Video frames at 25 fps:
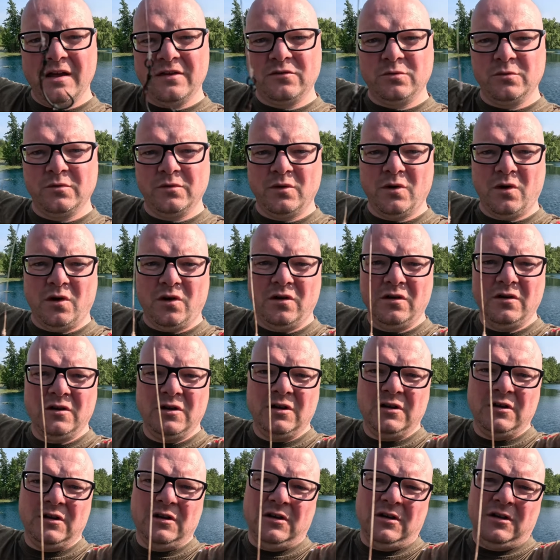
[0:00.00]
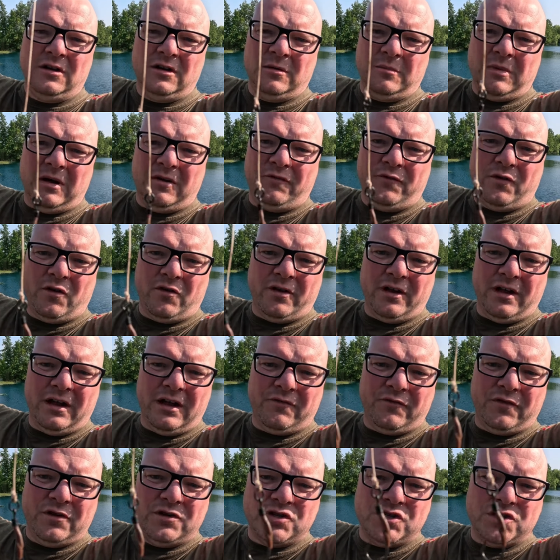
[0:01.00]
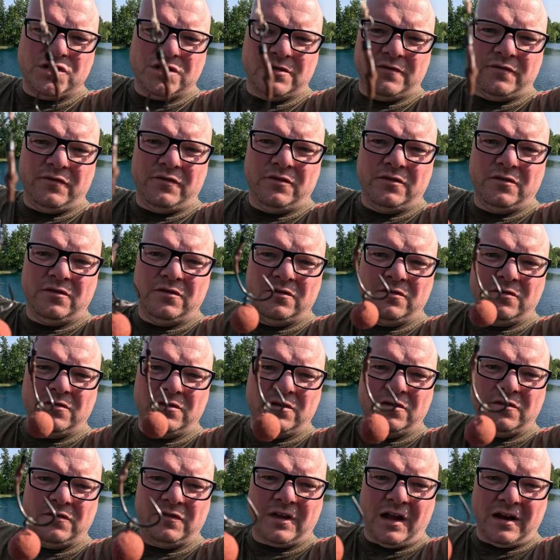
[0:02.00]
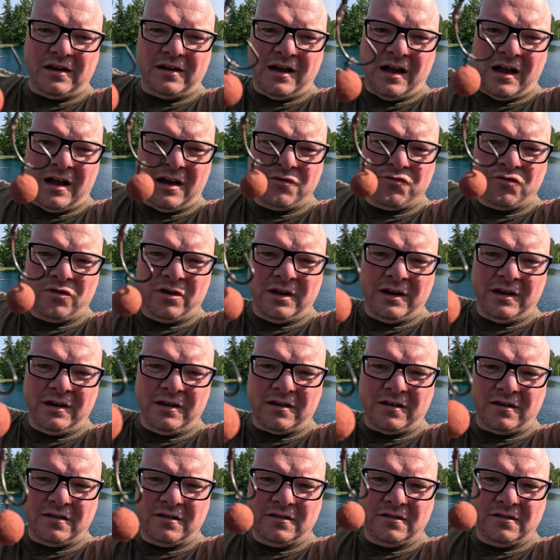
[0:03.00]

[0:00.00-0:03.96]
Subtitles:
So we've got about 4.5 inches of the sandy Hydrolink,